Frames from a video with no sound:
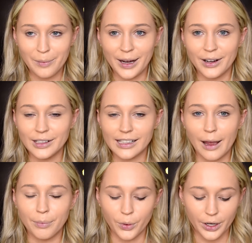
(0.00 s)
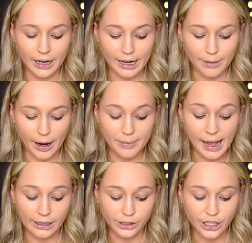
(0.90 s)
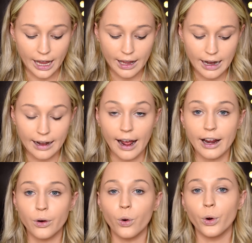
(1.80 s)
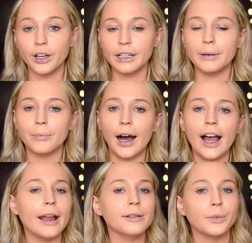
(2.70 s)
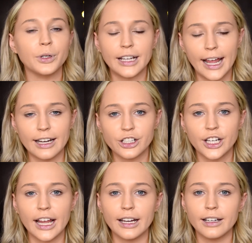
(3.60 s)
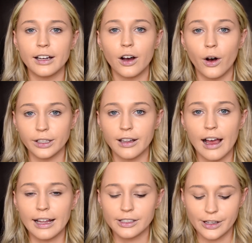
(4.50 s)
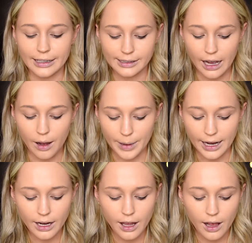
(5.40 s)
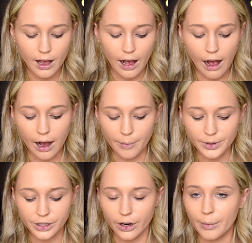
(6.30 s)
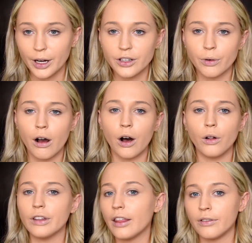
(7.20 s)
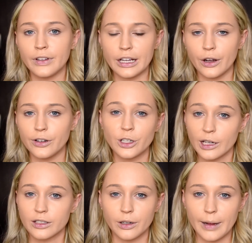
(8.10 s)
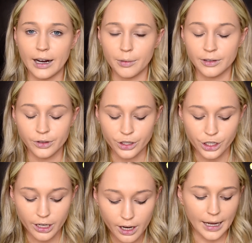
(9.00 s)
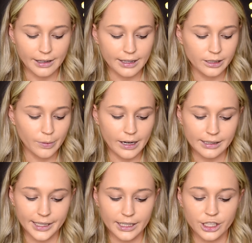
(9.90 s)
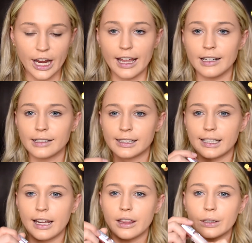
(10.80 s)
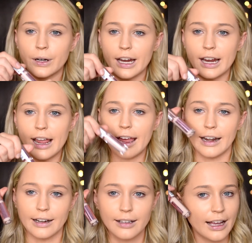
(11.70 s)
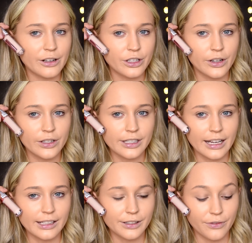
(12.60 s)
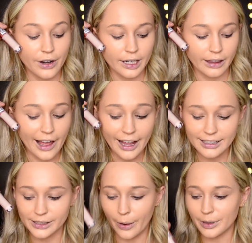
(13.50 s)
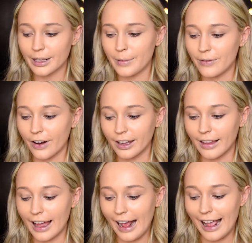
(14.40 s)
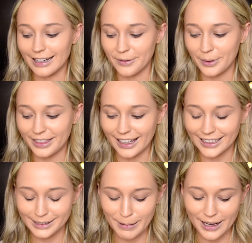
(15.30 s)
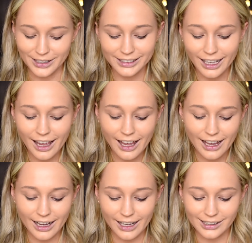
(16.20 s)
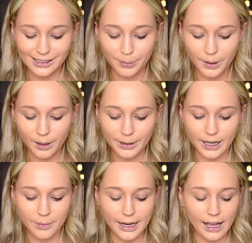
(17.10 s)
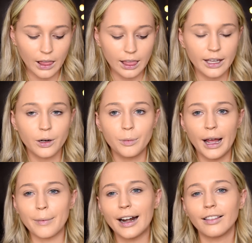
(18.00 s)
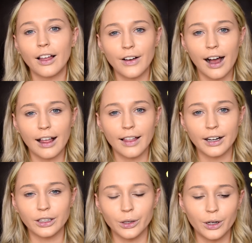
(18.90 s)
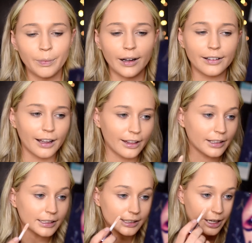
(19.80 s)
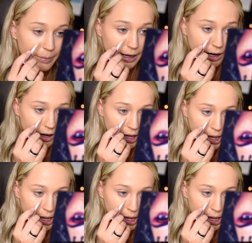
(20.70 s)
because I bought it in my pale shade and I ordered my more tan shade online, so that's coming. So I'm going to do a whole nother video just on Makeup Revolution. But this one is in the shade C3 and as you can see it's very light, so I'm just going to be very light-handed with this because it's probably going to be a little bit, I mean I love a highlighted look, but I think this is going to be